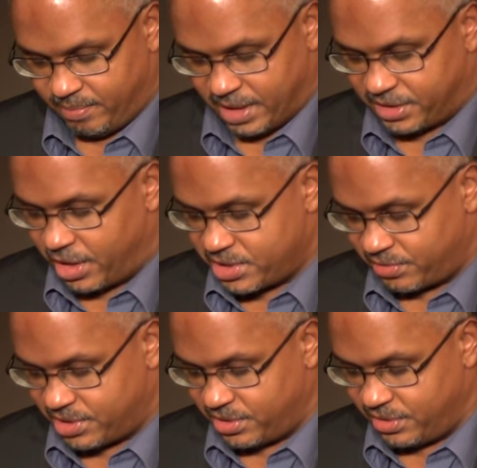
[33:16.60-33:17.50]
My
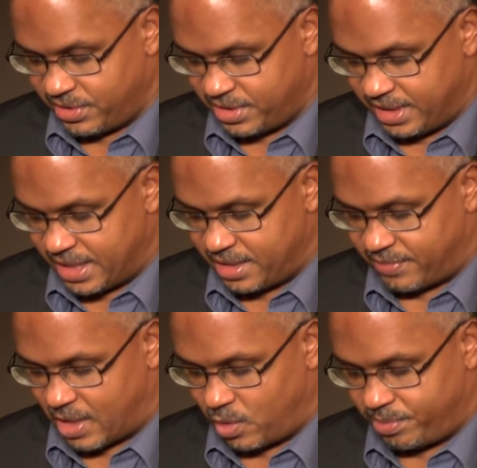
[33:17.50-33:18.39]
thoughts returned to the end
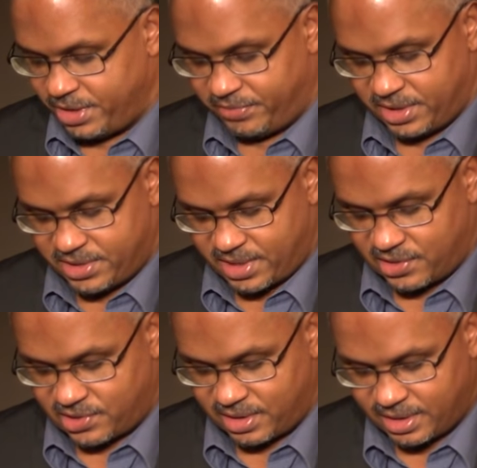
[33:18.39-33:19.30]
of our previous
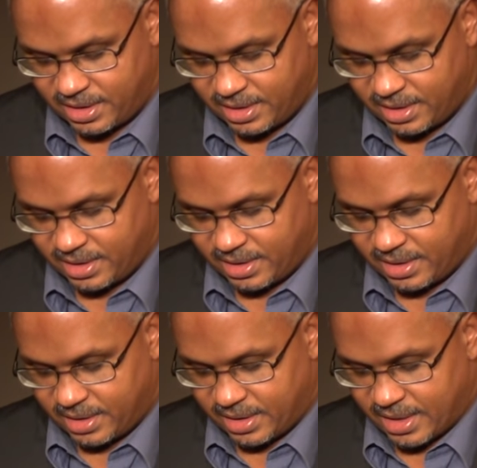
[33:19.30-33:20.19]
session.
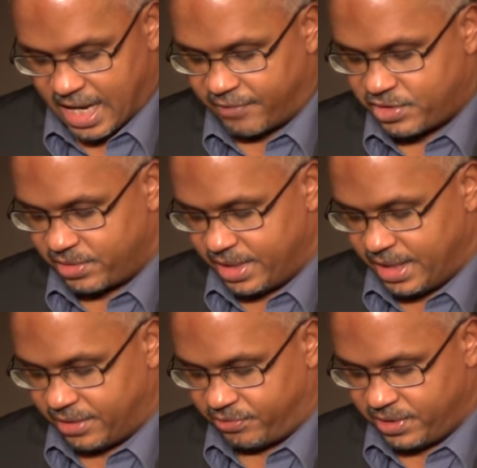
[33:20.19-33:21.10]
After
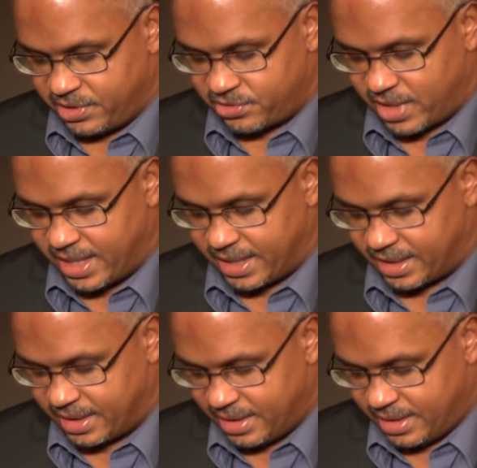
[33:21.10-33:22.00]
Renee had finished
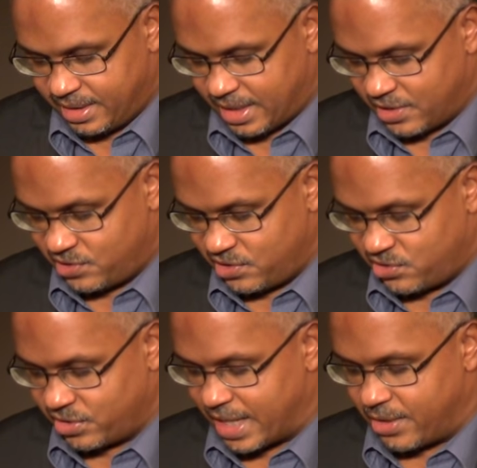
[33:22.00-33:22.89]
writing, as she
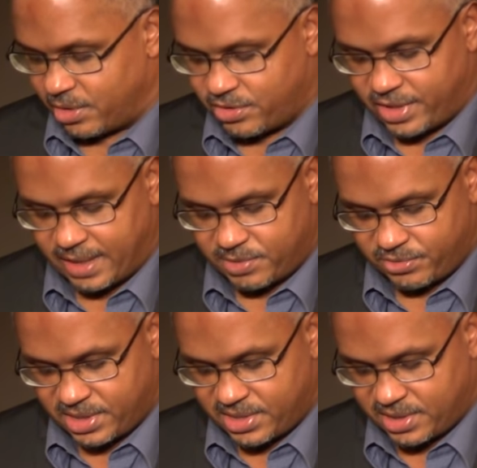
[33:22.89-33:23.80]
shook out her cramped
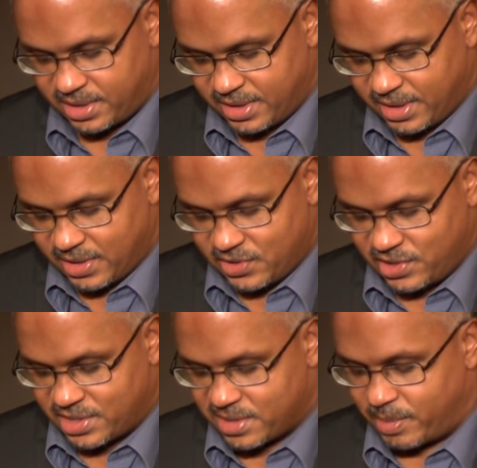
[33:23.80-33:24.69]
wrist,
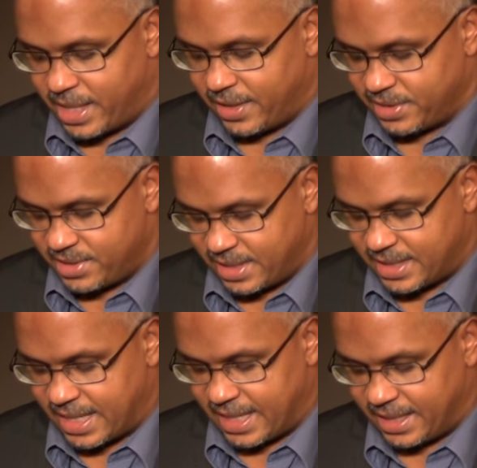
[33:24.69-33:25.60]
she had smiled and
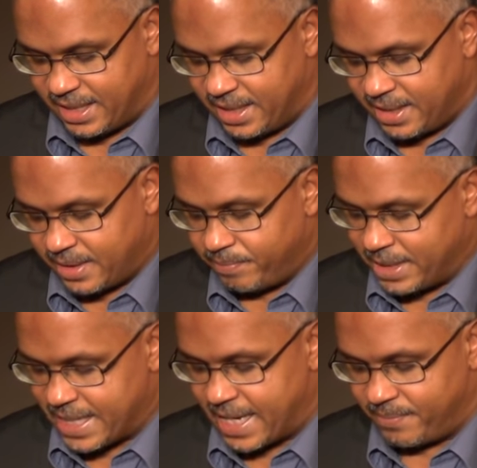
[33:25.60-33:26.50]
said to Annie,
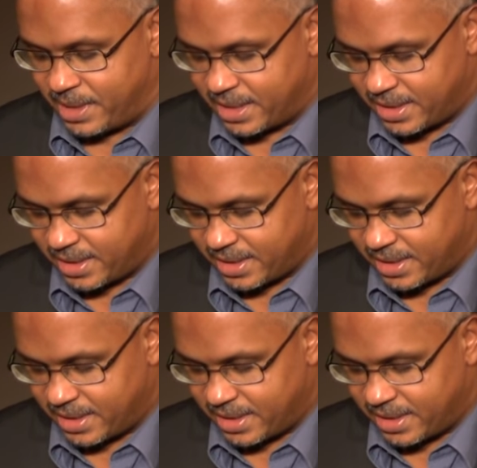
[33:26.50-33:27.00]
"Madame,